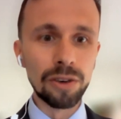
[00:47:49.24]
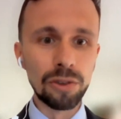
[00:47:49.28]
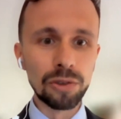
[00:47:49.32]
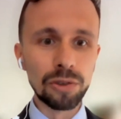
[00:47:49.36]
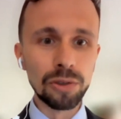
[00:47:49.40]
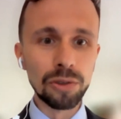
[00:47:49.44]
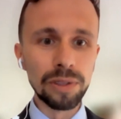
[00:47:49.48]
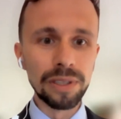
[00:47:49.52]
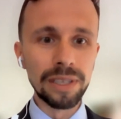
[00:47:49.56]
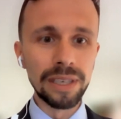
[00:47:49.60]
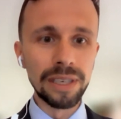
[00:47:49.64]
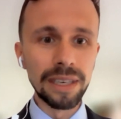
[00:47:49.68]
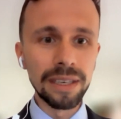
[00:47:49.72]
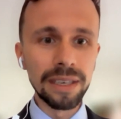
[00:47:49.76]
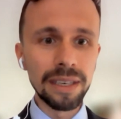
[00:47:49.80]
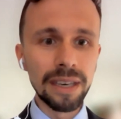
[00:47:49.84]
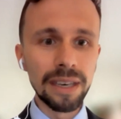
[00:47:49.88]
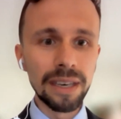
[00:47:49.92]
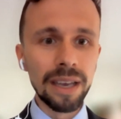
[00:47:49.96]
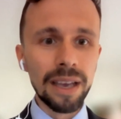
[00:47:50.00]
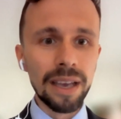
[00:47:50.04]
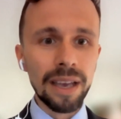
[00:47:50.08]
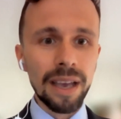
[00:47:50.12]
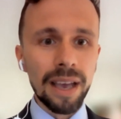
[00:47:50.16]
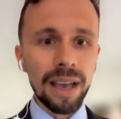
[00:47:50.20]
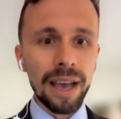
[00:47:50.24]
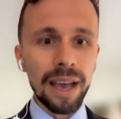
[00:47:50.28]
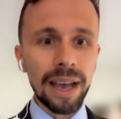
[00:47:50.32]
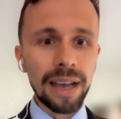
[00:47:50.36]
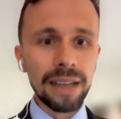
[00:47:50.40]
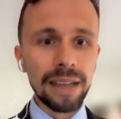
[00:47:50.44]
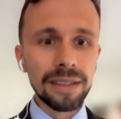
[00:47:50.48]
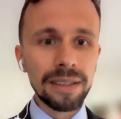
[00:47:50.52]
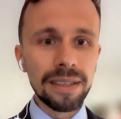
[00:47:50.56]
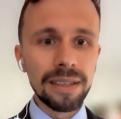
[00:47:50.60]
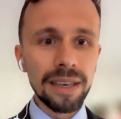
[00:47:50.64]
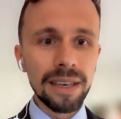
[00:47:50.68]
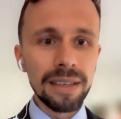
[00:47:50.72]
ruling?
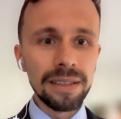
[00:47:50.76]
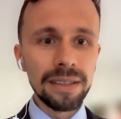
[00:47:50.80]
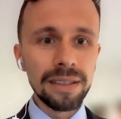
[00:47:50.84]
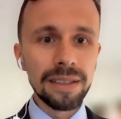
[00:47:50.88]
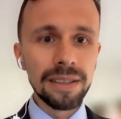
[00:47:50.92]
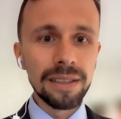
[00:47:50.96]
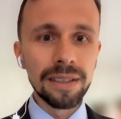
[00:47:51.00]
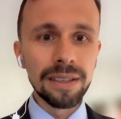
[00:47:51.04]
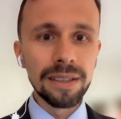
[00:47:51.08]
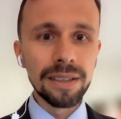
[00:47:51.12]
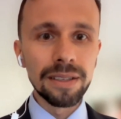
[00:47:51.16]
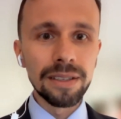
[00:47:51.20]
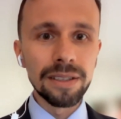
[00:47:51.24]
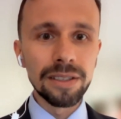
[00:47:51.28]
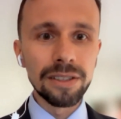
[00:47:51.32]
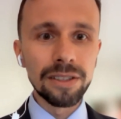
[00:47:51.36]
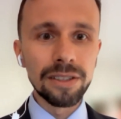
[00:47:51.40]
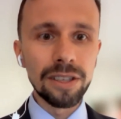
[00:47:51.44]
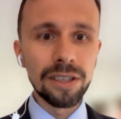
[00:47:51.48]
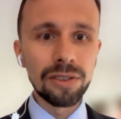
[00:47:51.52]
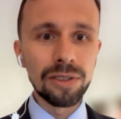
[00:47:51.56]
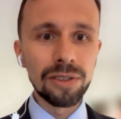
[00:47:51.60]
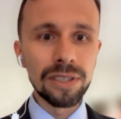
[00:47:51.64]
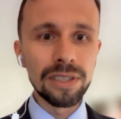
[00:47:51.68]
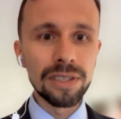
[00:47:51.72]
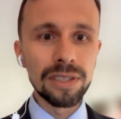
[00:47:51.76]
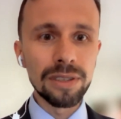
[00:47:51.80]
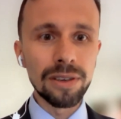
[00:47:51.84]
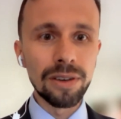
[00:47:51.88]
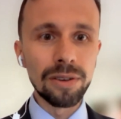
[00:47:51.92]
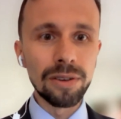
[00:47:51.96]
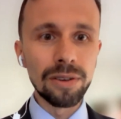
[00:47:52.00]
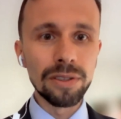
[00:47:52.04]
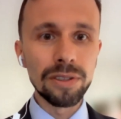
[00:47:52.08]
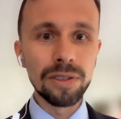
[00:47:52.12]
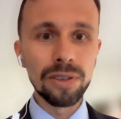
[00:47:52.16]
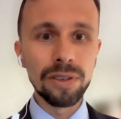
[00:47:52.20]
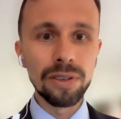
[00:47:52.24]
And then there is
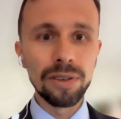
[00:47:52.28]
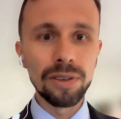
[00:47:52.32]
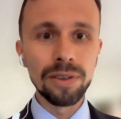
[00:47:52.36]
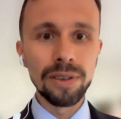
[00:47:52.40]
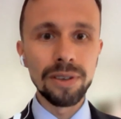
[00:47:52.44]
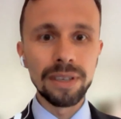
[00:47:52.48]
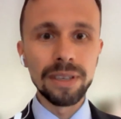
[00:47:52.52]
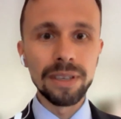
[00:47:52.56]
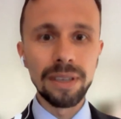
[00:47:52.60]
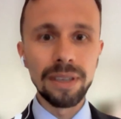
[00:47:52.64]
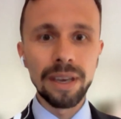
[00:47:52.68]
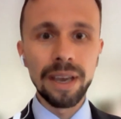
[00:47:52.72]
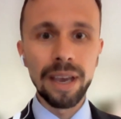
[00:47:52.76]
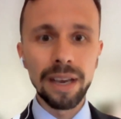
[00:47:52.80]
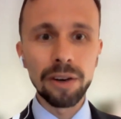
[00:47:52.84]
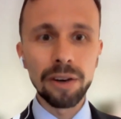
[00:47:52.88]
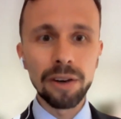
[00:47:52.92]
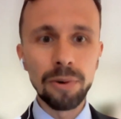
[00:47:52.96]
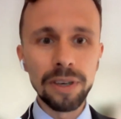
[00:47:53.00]
also a